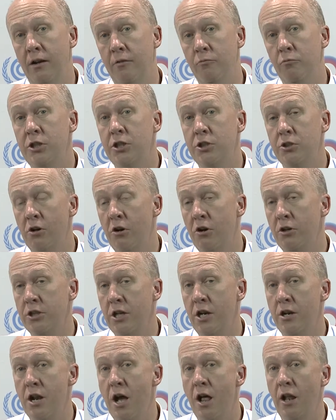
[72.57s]
research
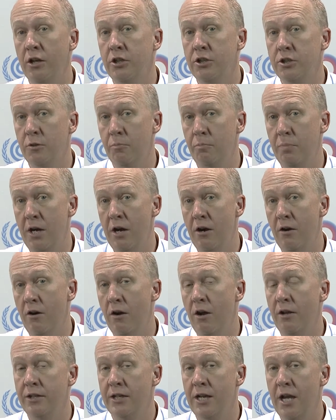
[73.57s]
and knowledge to bear
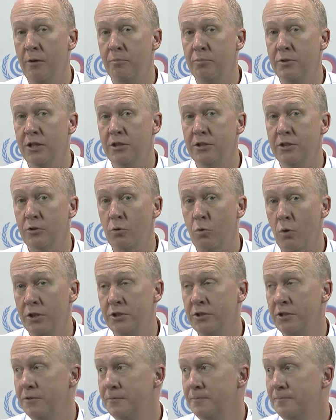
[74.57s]
on the adaptation
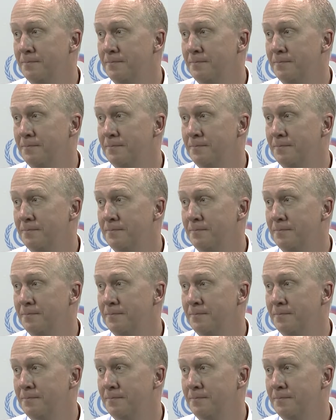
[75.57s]
question.